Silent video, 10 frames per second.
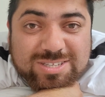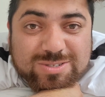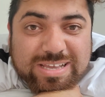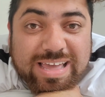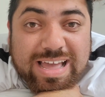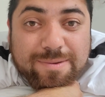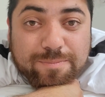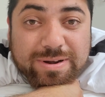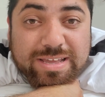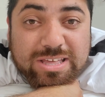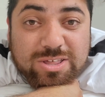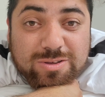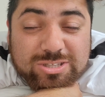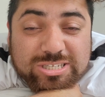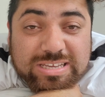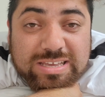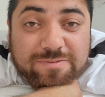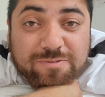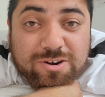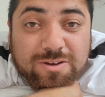Today, I'm bringing you tea
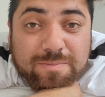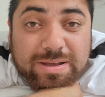from